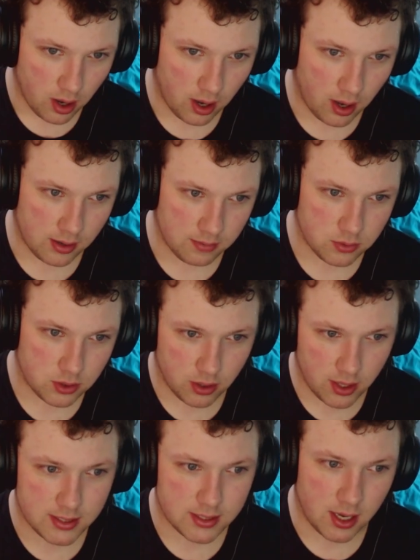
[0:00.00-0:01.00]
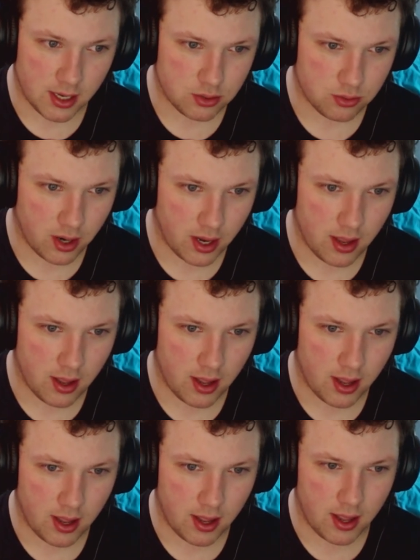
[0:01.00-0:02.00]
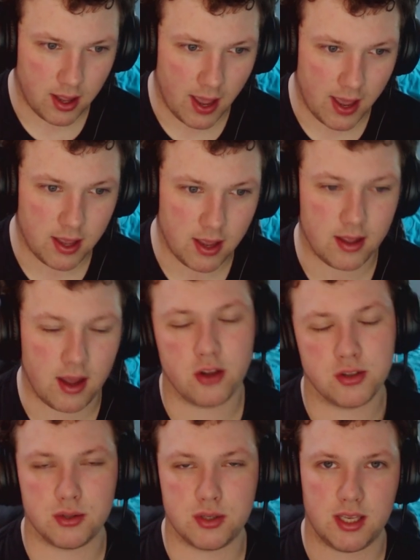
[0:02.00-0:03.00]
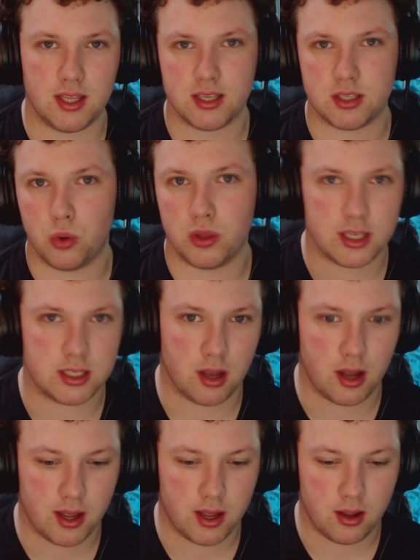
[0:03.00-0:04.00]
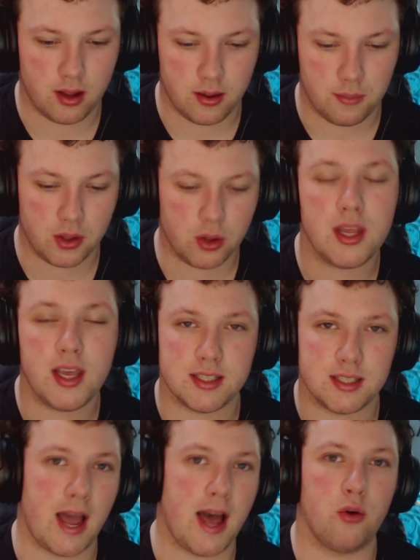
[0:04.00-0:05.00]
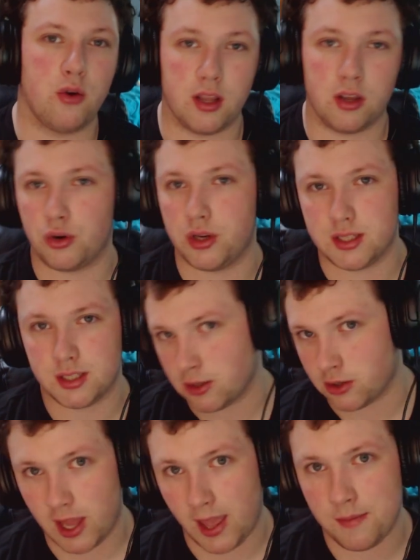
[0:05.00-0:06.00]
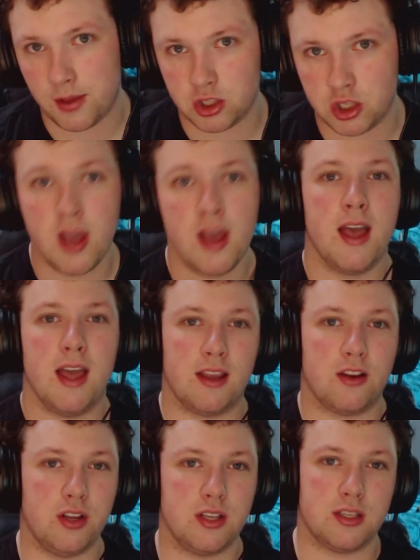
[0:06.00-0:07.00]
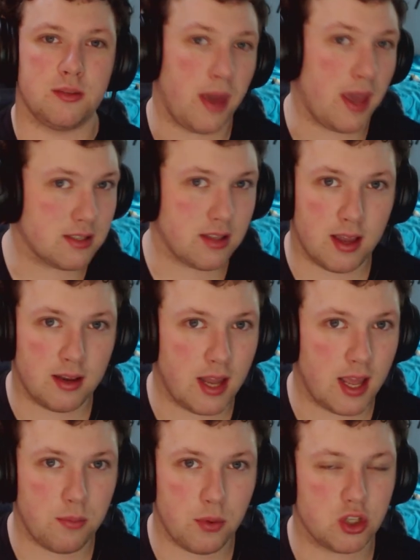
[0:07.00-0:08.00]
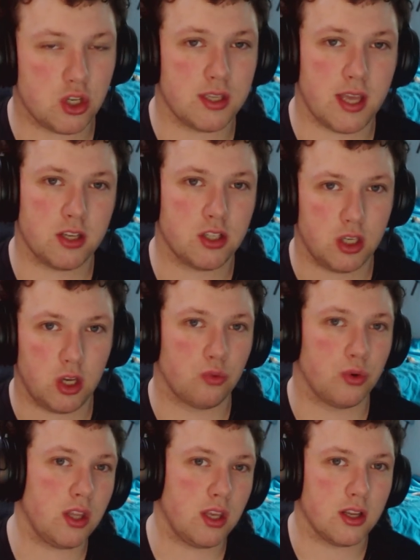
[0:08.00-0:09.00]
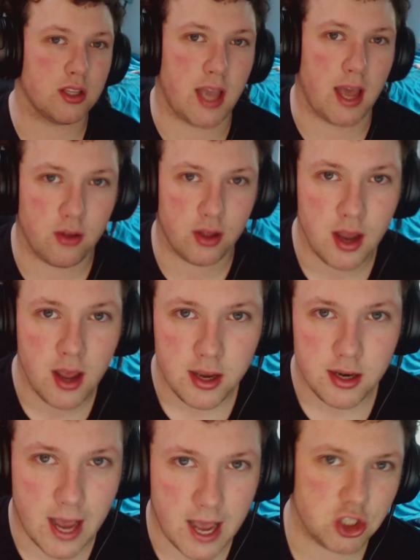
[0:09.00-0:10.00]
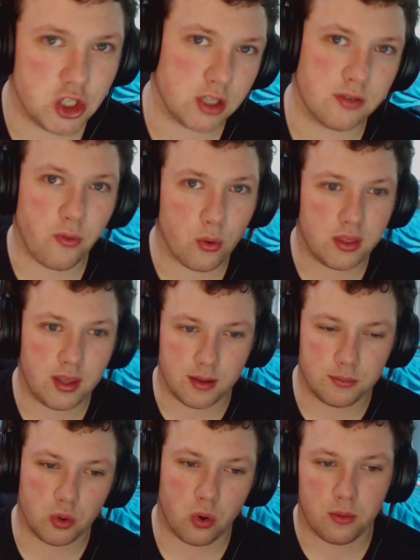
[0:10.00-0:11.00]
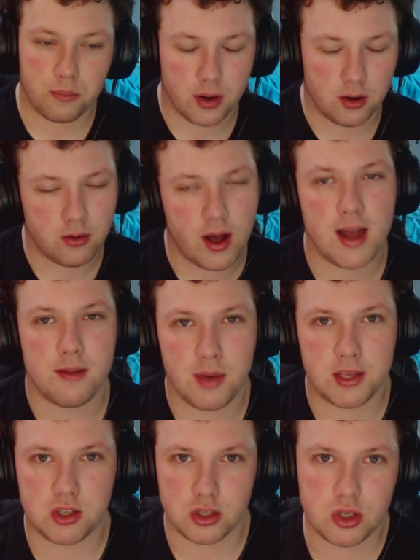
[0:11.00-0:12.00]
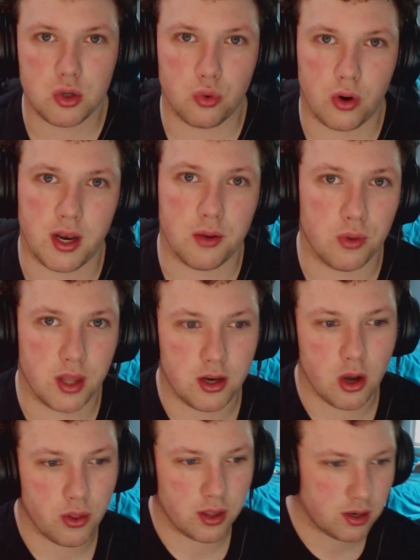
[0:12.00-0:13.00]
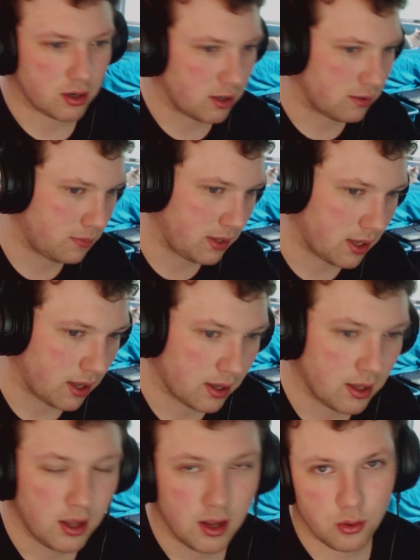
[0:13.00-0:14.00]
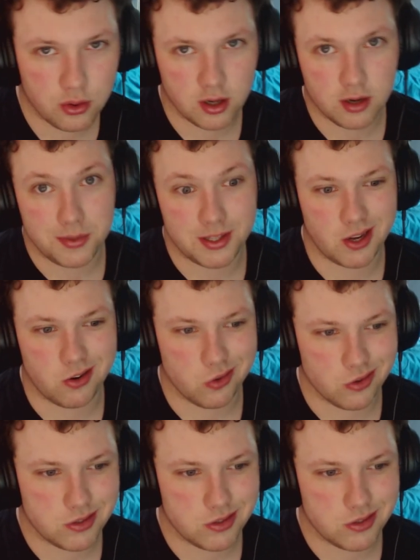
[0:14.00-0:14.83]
Um, so that's nice, right? Uh, I also see this when this uh, ability is down, it increases their damage and increases baseline damage. It's actually a really good talent, not just for the absorb, but a lot of mages do run it when they know that they're going to be uh, when they're going to be tunneled.